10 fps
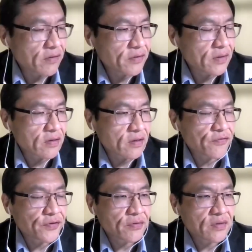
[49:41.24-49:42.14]
me give
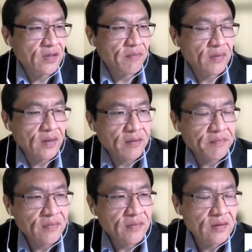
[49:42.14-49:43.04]
you some
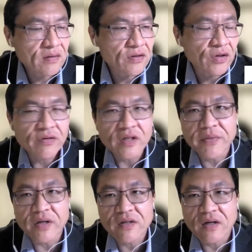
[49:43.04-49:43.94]
story
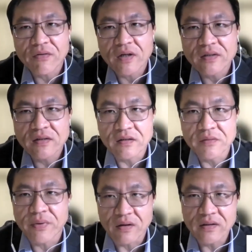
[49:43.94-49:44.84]
about Taiwan's
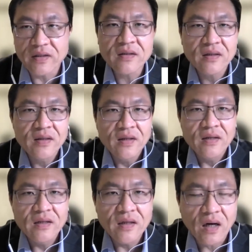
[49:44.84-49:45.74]
third party.
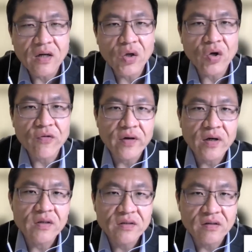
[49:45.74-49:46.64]
none of
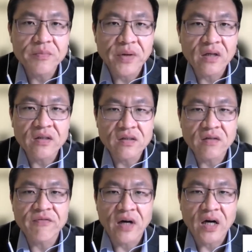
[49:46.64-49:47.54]
our third parties
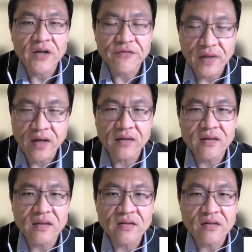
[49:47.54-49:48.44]
survived
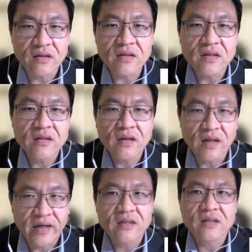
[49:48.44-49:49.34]
the third
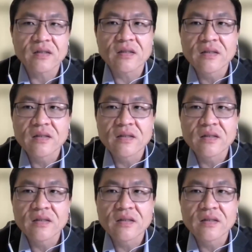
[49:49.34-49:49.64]
election.